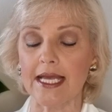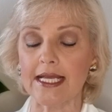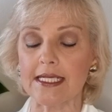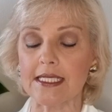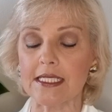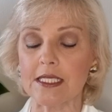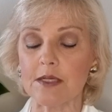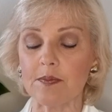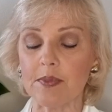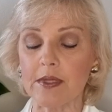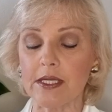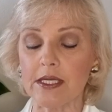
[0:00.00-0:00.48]

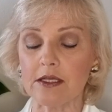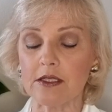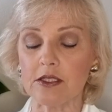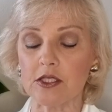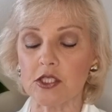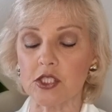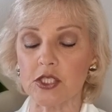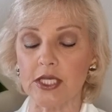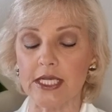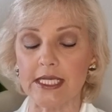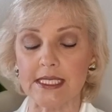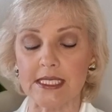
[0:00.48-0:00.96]
atypical
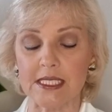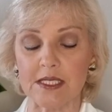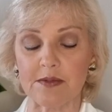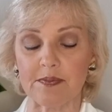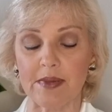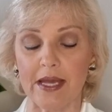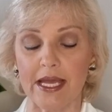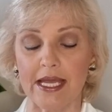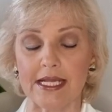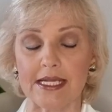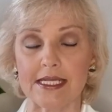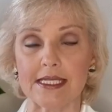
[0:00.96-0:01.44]
chest
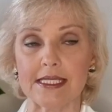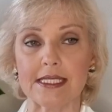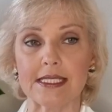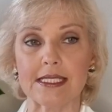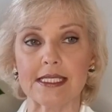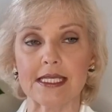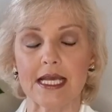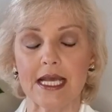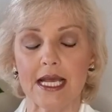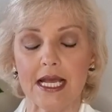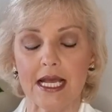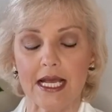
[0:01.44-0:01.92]

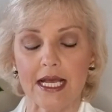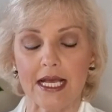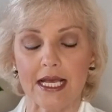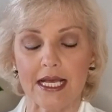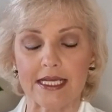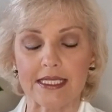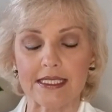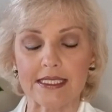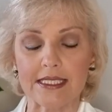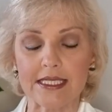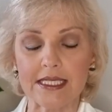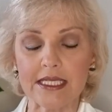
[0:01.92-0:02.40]
pains
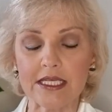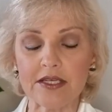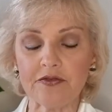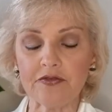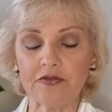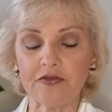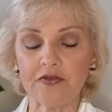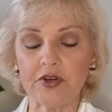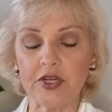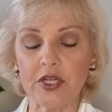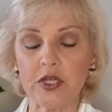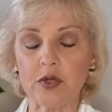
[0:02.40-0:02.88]
and
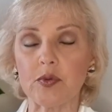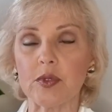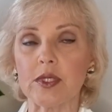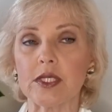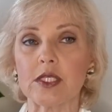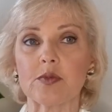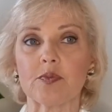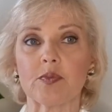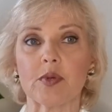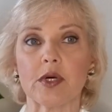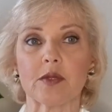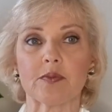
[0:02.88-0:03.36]

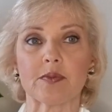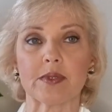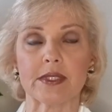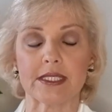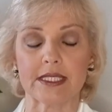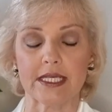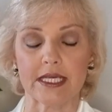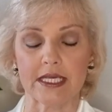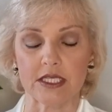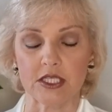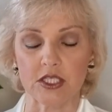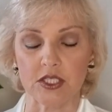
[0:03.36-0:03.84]
infrequent
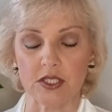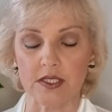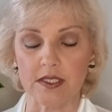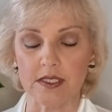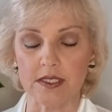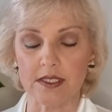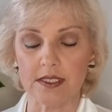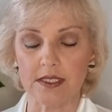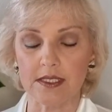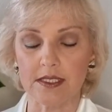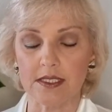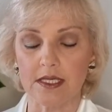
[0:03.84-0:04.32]

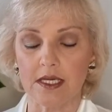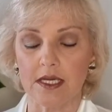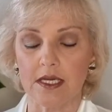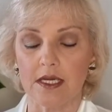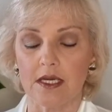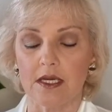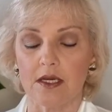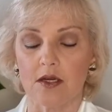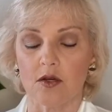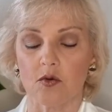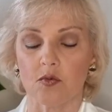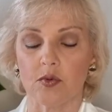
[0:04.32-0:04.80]
palpitations,
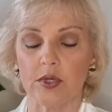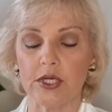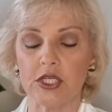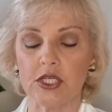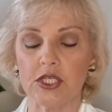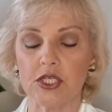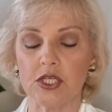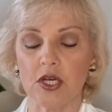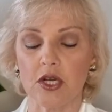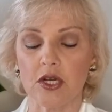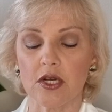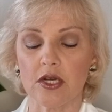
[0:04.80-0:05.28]

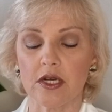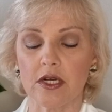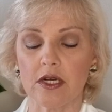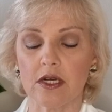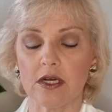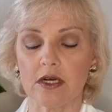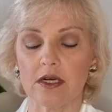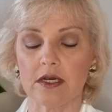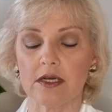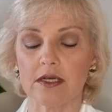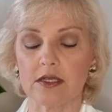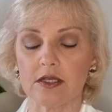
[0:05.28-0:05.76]
which
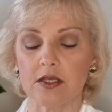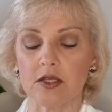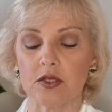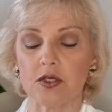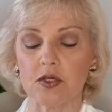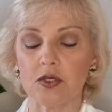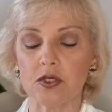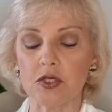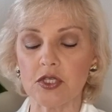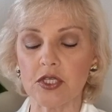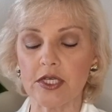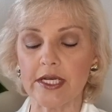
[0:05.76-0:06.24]
are
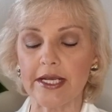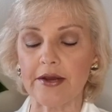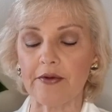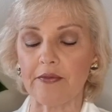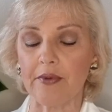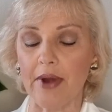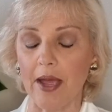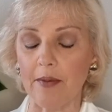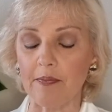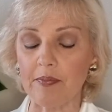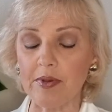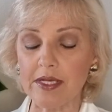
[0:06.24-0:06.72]
usually
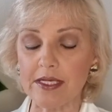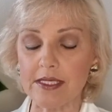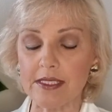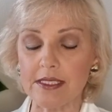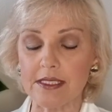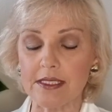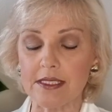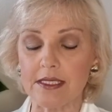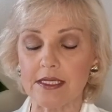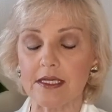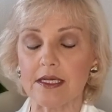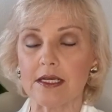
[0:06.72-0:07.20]
rapid,
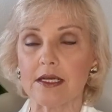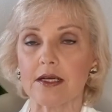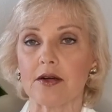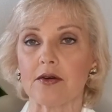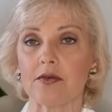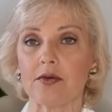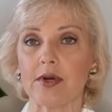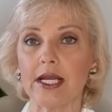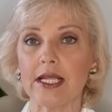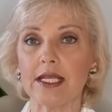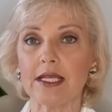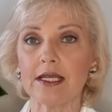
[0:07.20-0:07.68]

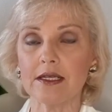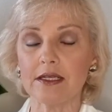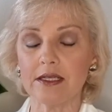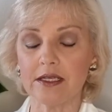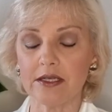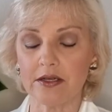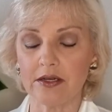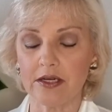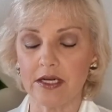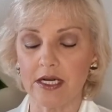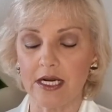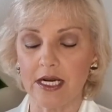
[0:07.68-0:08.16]

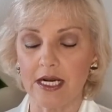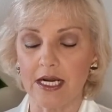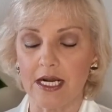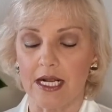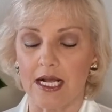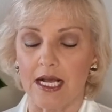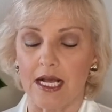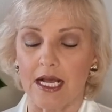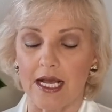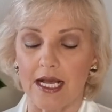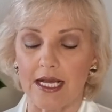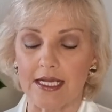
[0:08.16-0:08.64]
regular,
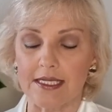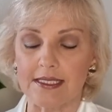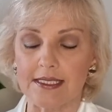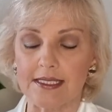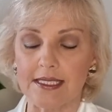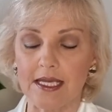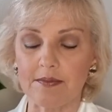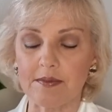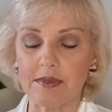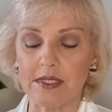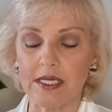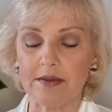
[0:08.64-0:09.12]
and
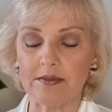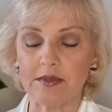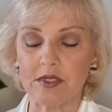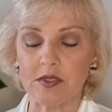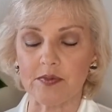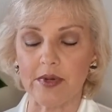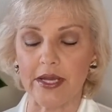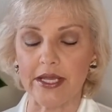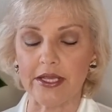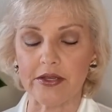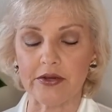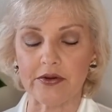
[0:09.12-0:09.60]
sometimes
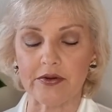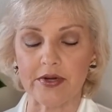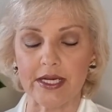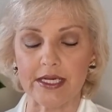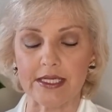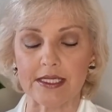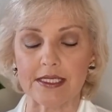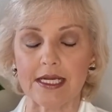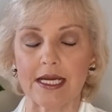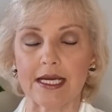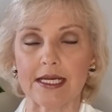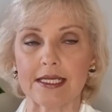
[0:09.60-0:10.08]
wake her
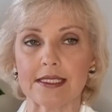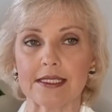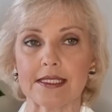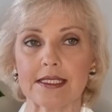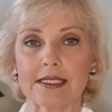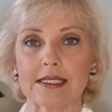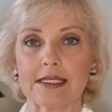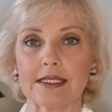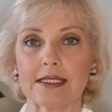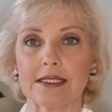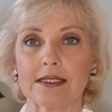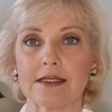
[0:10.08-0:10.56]
at
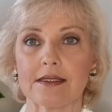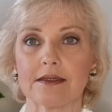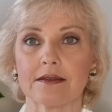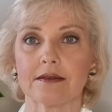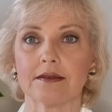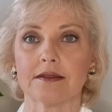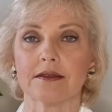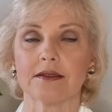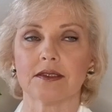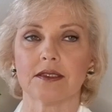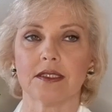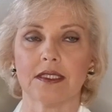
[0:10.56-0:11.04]
night.
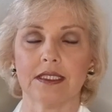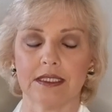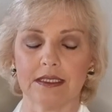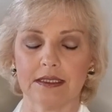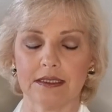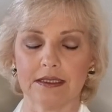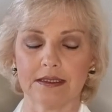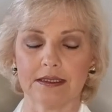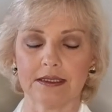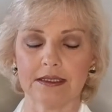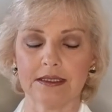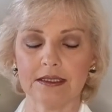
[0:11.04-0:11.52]

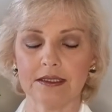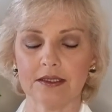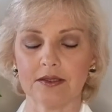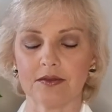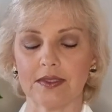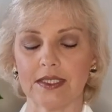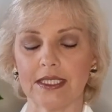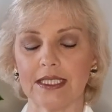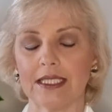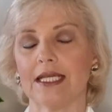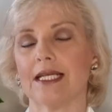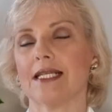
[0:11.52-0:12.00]
I didn't
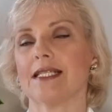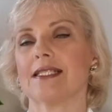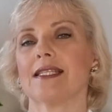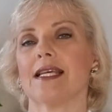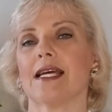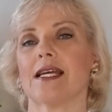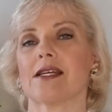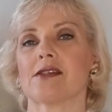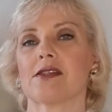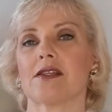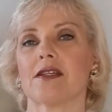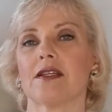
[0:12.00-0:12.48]
realize
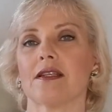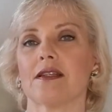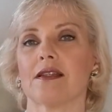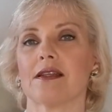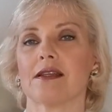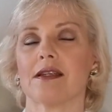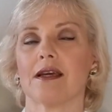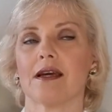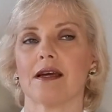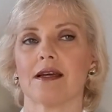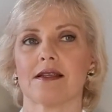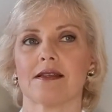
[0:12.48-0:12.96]
actually
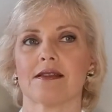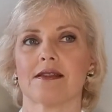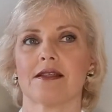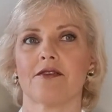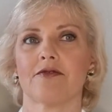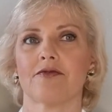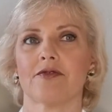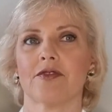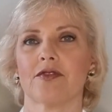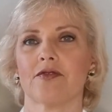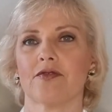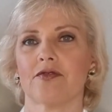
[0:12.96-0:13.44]
that I
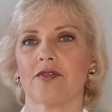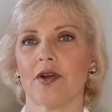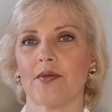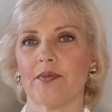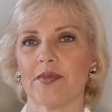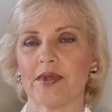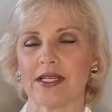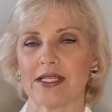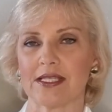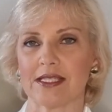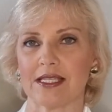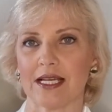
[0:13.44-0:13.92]
suffered
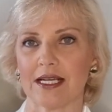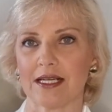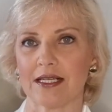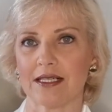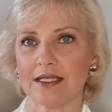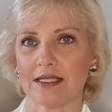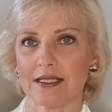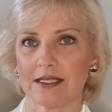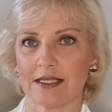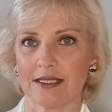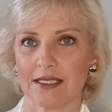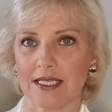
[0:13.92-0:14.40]
from
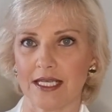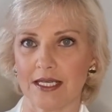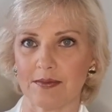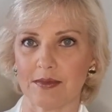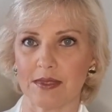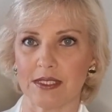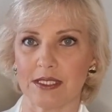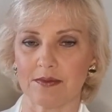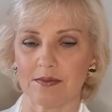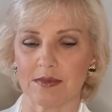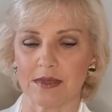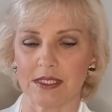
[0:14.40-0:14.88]
exactly the
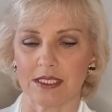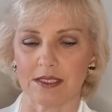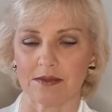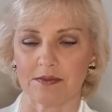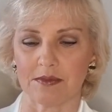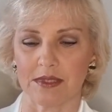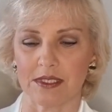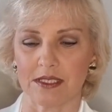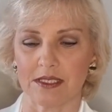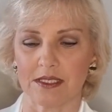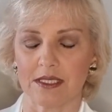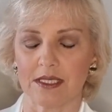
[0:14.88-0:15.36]
same
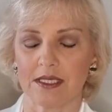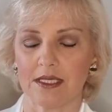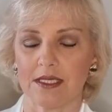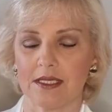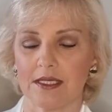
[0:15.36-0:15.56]
symptoms